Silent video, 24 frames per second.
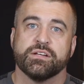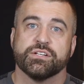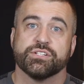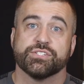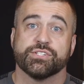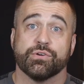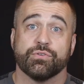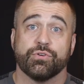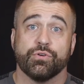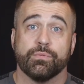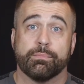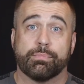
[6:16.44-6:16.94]

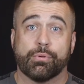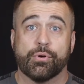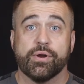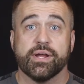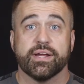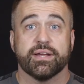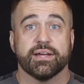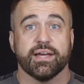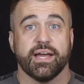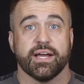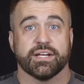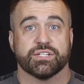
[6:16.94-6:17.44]
So you
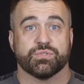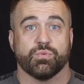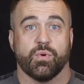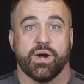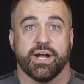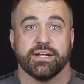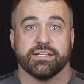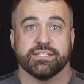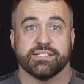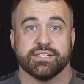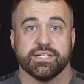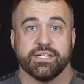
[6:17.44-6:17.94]
bring X,
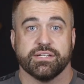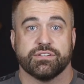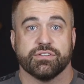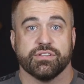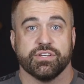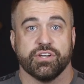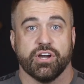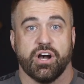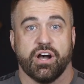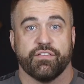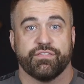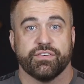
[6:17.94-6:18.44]
Y, and Z to
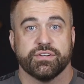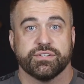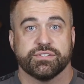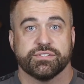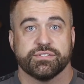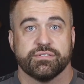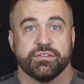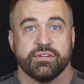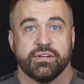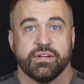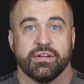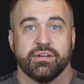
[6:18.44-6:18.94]
the
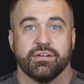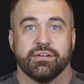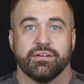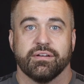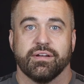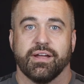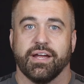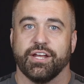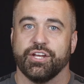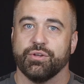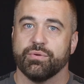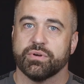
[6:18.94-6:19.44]
office
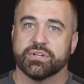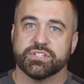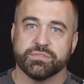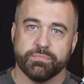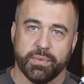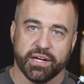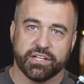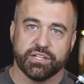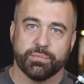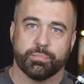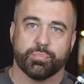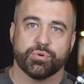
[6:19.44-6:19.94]
and you
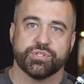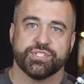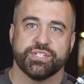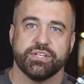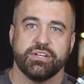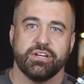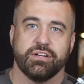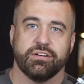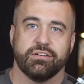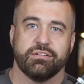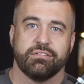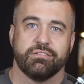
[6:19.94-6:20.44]
expect to
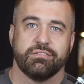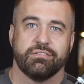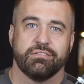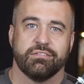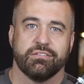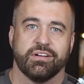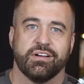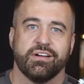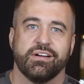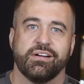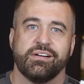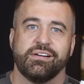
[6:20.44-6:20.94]
proceed.
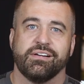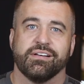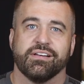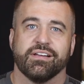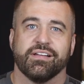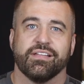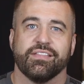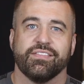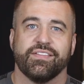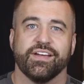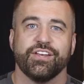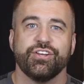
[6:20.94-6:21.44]

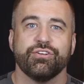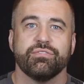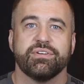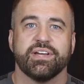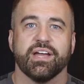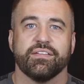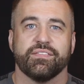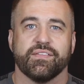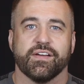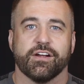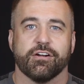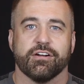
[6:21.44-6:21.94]
Then you
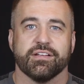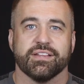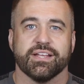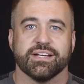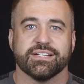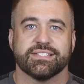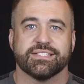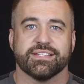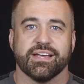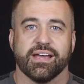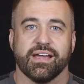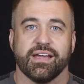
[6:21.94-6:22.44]
get there and they
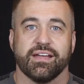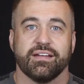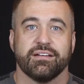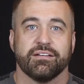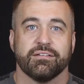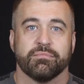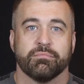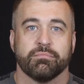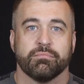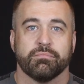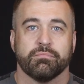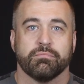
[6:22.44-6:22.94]
say,
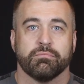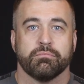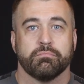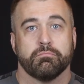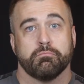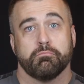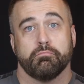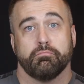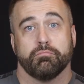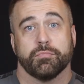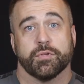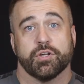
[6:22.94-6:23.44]

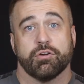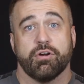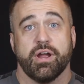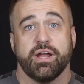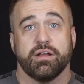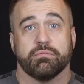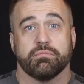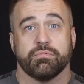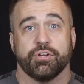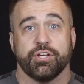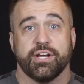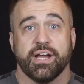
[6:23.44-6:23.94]

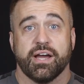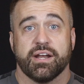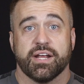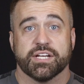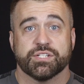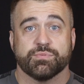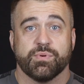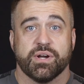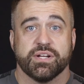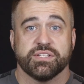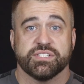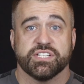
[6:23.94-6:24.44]
Great, you got
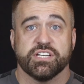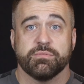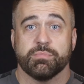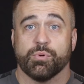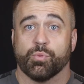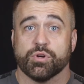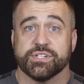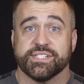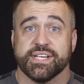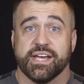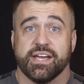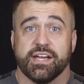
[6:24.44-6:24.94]
X, Y, and Z, but
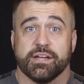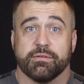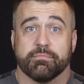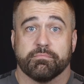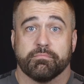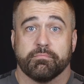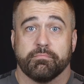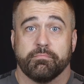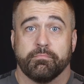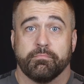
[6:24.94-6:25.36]
where's A?